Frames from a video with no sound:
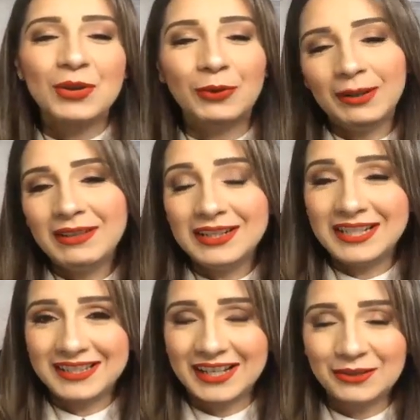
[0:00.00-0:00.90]
one I'm going to
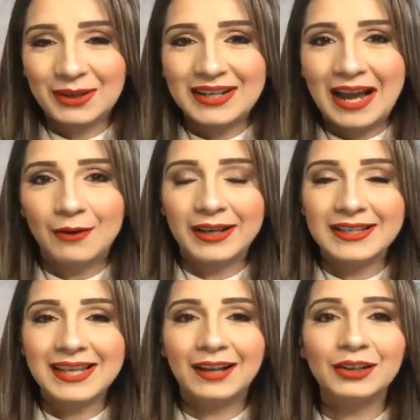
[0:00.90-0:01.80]
discuss right now is
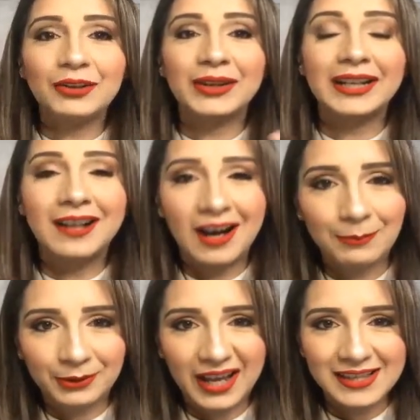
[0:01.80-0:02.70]
how to create
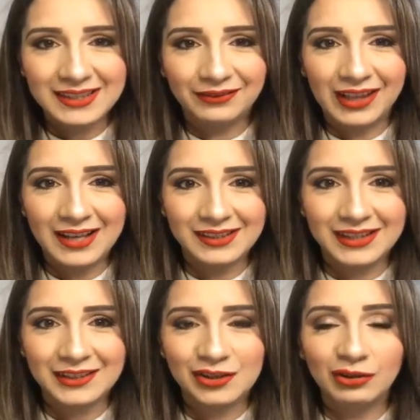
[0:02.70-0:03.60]
comprehensive lessons.
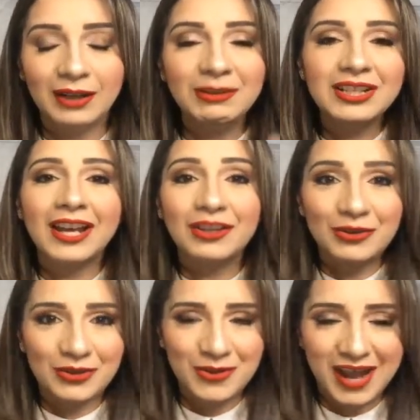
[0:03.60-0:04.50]
So let me take you
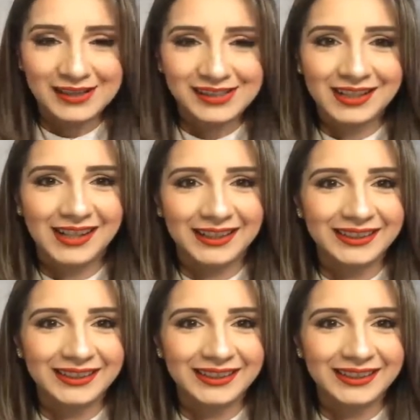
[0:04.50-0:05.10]
to that slide.